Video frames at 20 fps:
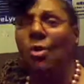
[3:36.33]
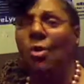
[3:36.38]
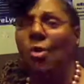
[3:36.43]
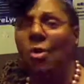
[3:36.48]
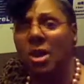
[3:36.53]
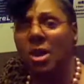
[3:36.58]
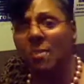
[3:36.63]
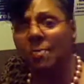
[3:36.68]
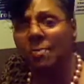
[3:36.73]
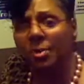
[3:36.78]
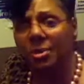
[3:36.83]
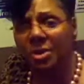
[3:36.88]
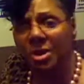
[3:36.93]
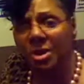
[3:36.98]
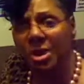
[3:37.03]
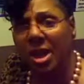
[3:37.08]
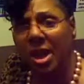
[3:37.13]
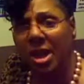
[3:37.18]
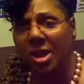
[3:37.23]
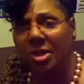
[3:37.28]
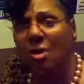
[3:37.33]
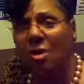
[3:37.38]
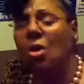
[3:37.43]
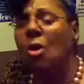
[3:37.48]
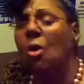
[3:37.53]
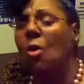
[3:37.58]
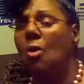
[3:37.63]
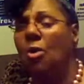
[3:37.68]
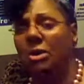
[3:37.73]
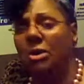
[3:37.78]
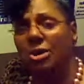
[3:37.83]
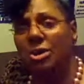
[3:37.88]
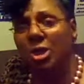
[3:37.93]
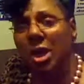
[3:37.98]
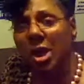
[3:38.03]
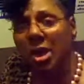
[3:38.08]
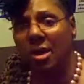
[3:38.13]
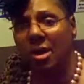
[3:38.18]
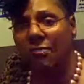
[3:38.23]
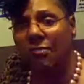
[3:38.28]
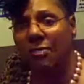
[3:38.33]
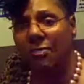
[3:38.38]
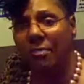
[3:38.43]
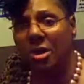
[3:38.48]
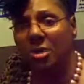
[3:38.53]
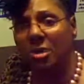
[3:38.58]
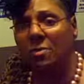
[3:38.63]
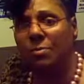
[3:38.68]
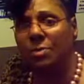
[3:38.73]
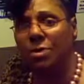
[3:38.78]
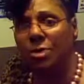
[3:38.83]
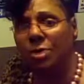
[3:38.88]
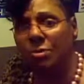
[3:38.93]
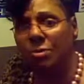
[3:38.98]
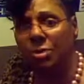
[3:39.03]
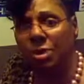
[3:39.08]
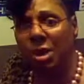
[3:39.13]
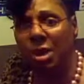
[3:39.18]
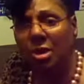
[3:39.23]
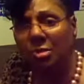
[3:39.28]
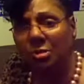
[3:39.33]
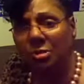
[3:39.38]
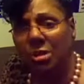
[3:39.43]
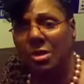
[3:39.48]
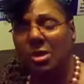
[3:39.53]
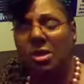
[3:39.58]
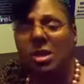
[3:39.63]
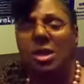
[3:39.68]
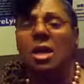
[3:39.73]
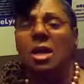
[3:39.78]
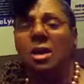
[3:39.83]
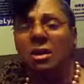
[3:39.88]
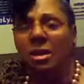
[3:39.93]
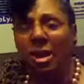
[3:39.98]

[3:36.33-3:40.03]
or input the data or to share information with you generously,